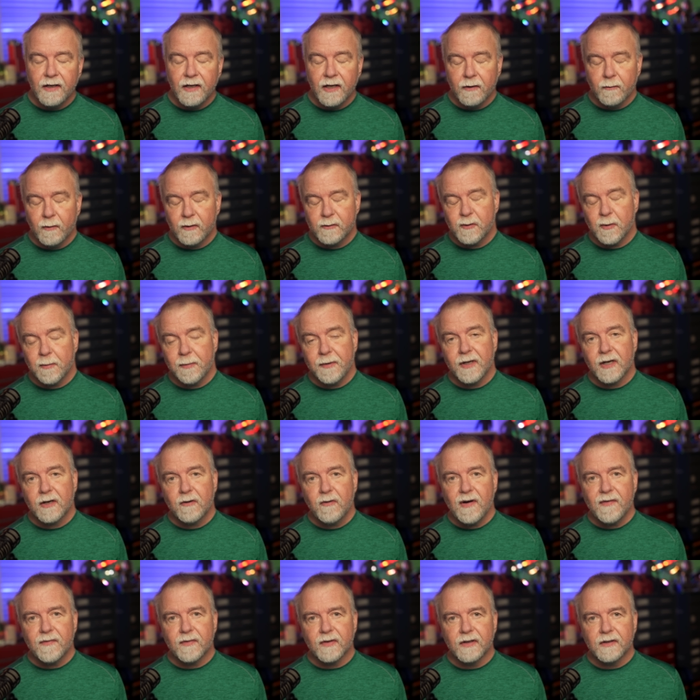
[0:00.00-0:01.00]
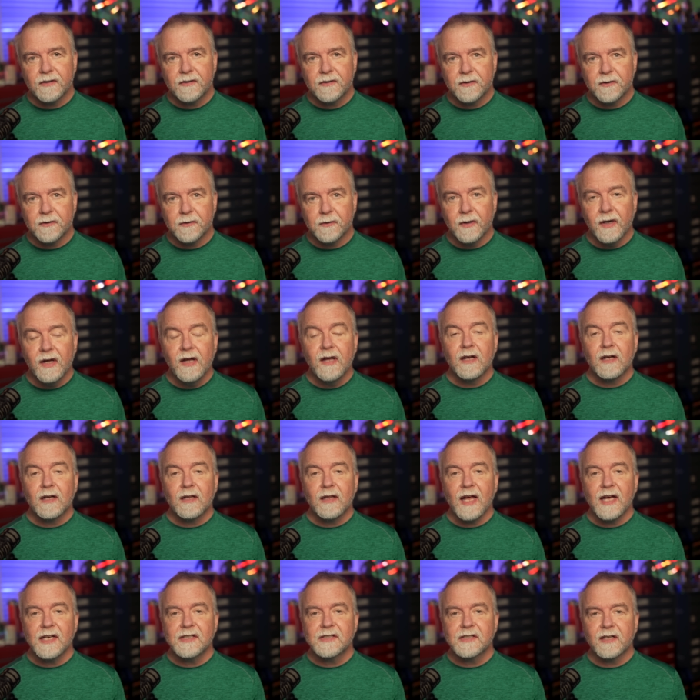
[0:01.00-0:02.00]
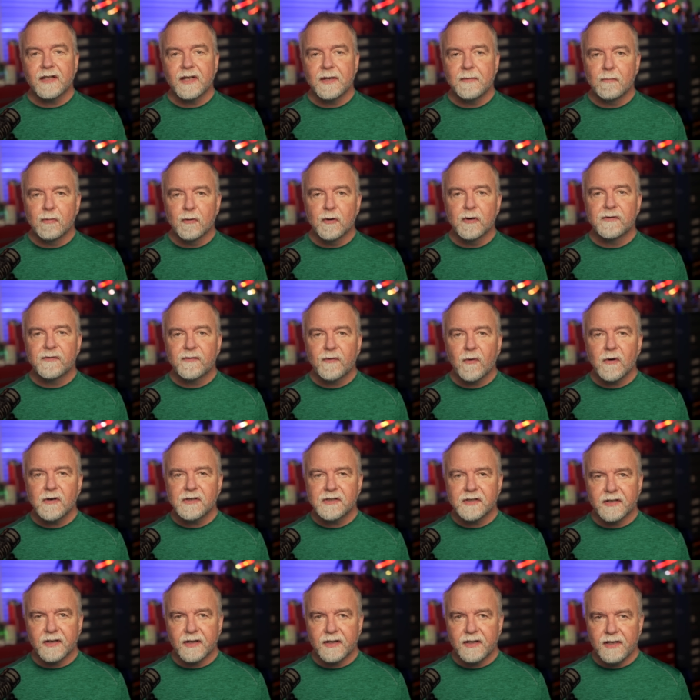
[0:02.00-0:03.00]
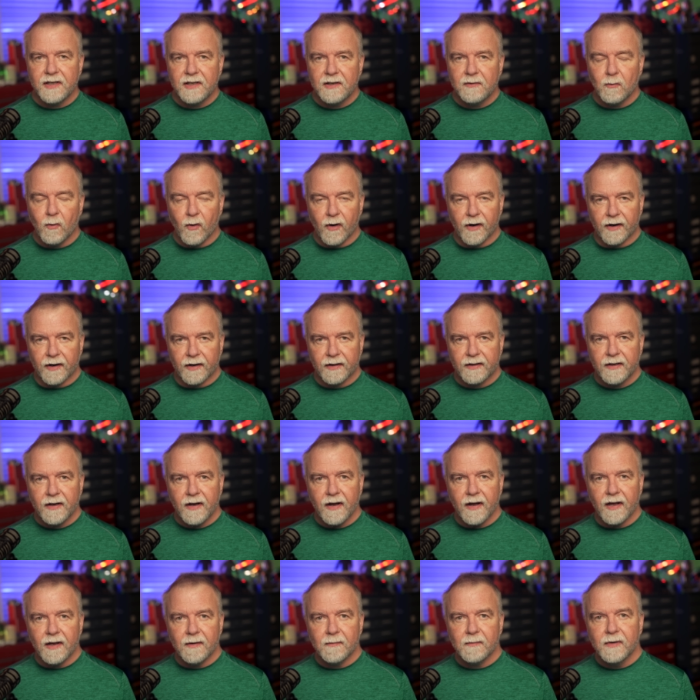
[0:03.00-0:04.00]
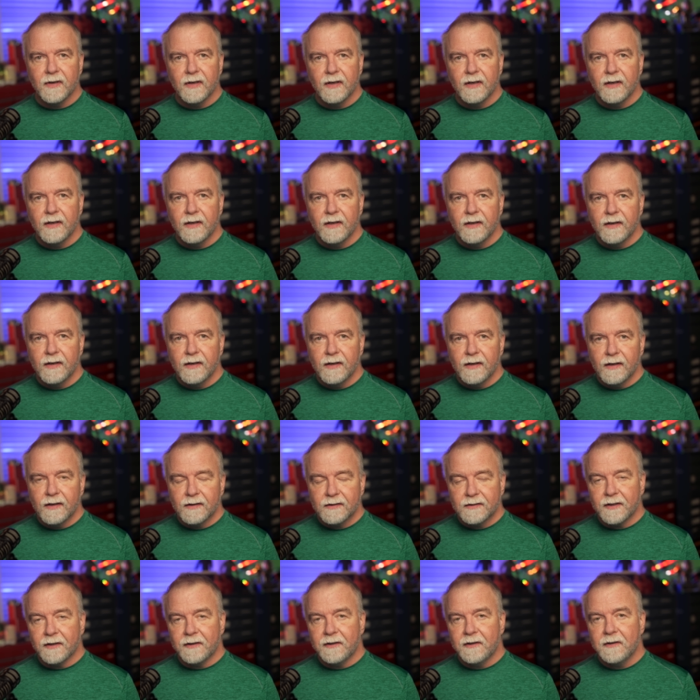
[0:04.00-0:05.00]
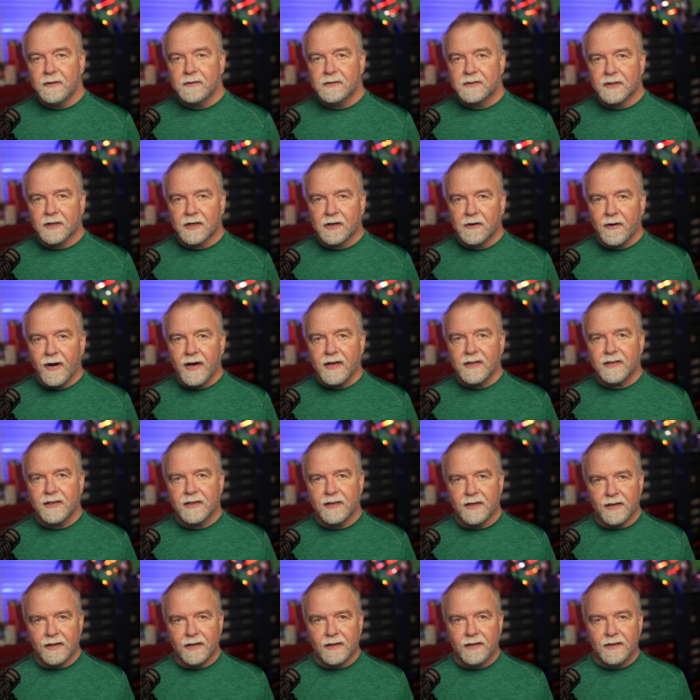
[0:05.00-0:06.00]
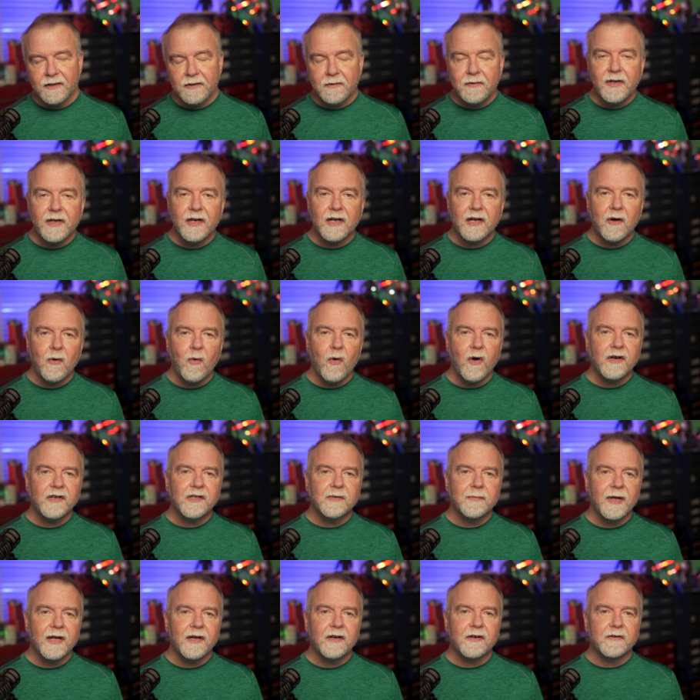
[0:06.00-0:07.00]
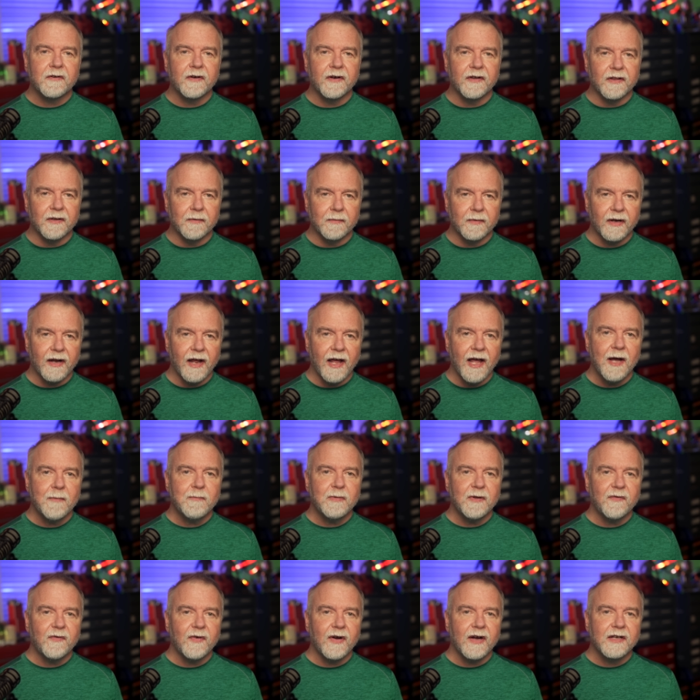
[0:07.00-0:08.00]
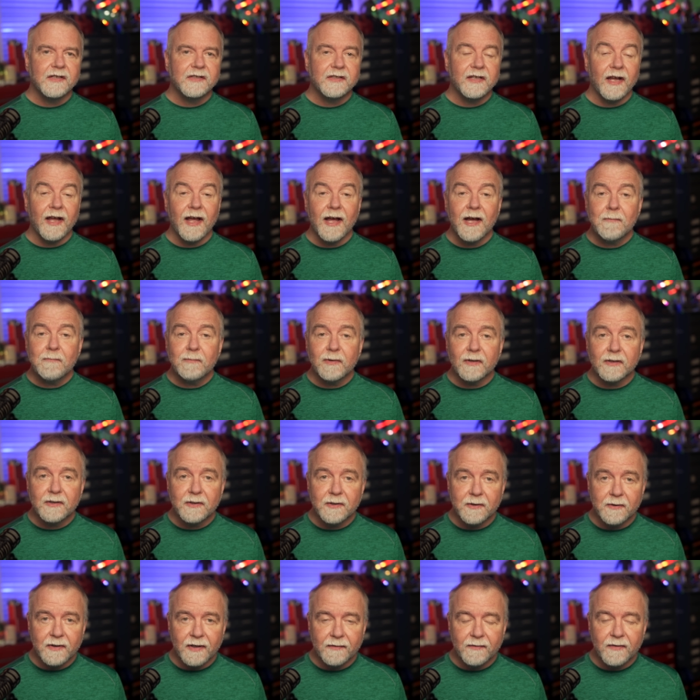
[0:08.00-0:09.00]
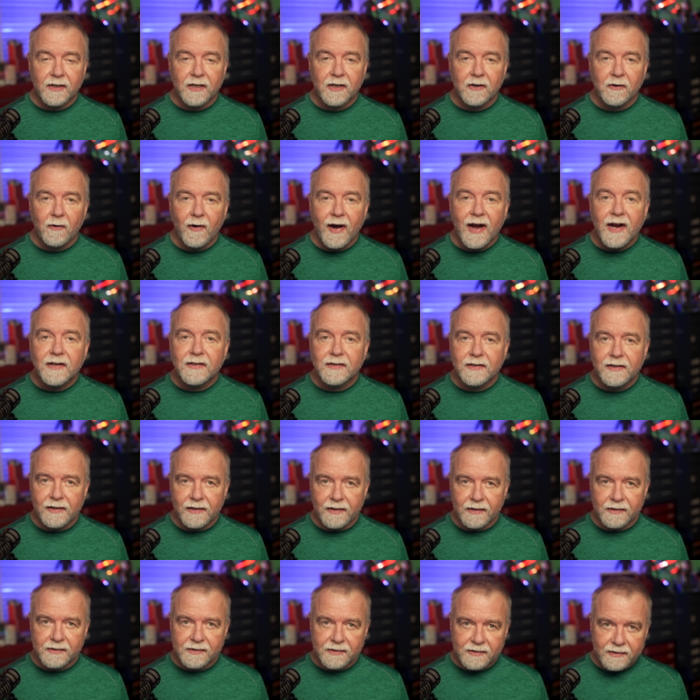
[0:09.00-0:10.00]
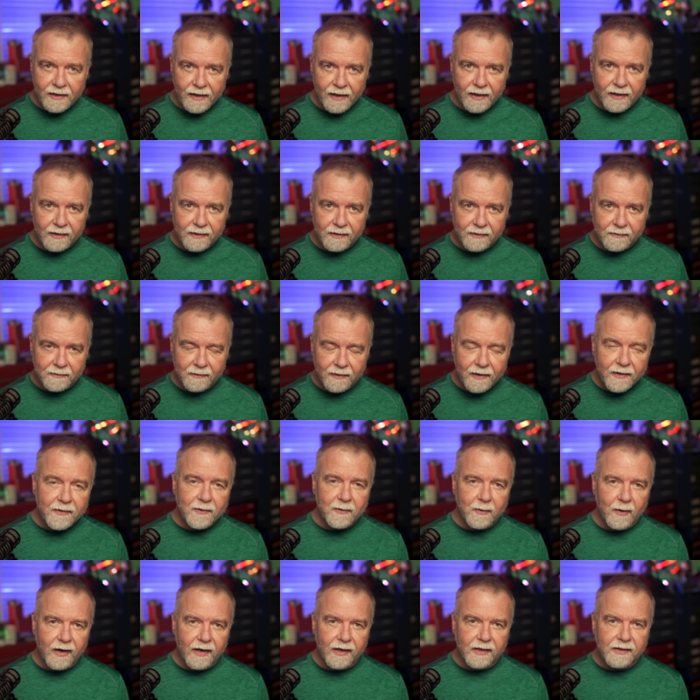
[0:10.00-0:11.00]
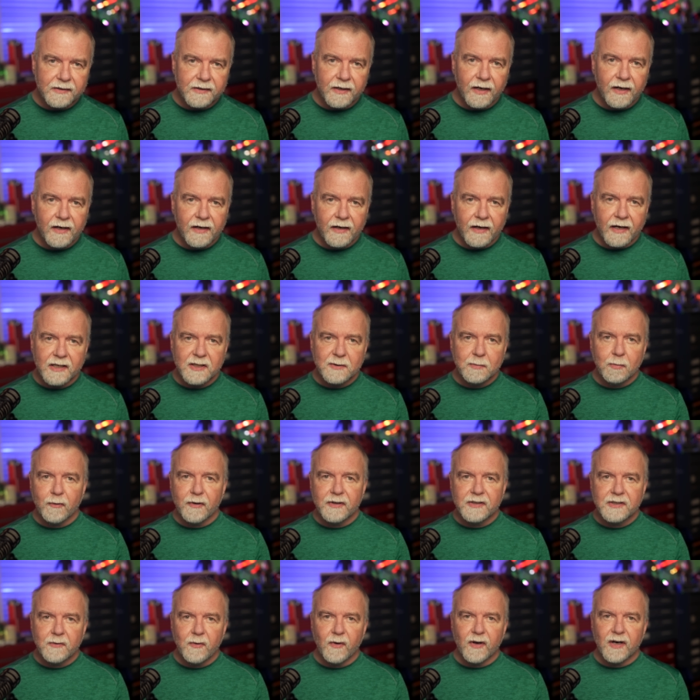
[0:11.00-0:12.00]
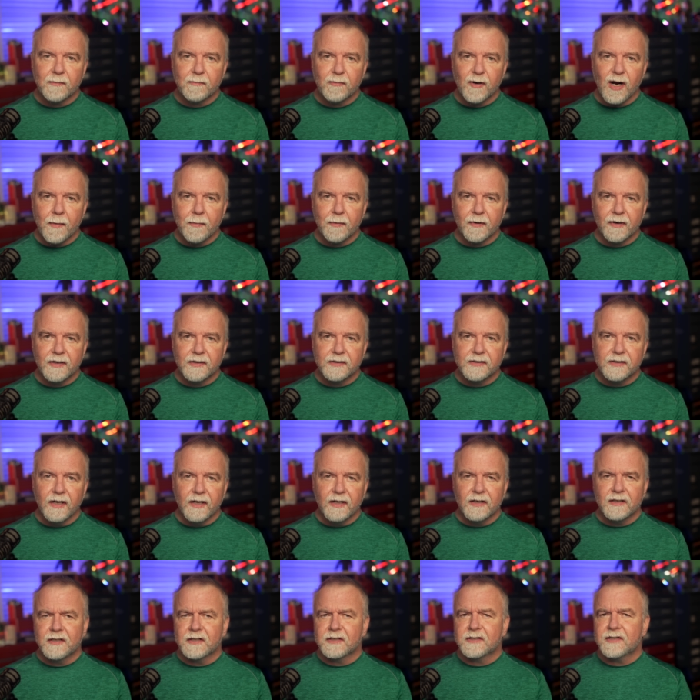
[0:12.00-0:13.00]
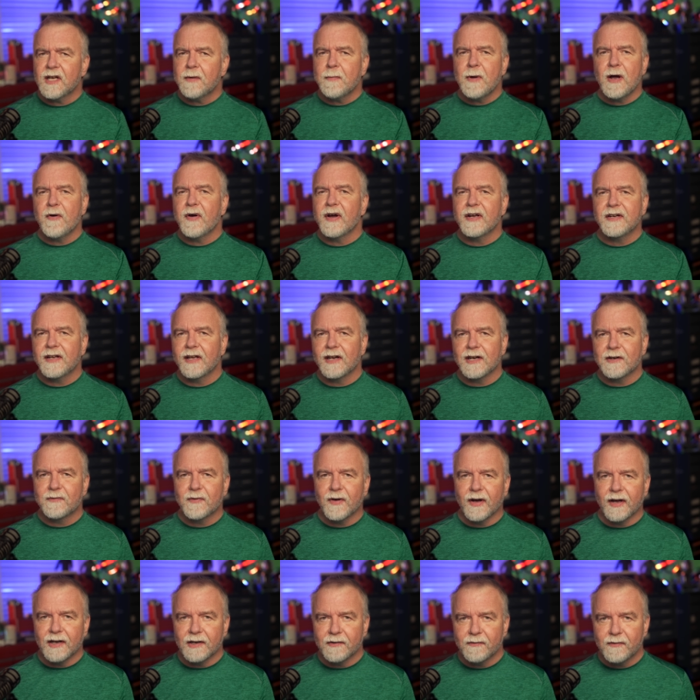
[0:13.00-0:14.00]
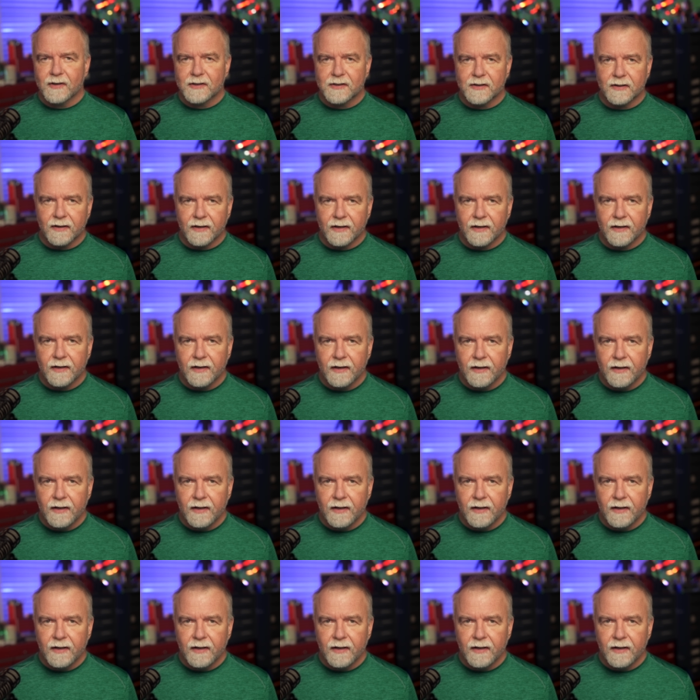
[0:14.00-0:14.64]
which would be equivalent to classically brute forcing a key one at a time. To deduce the correct key, you need a quantum algorithm that amplifies the amplitude of the correct key's state, or otherwise exploits quantum properties to somehow identify it efficiently.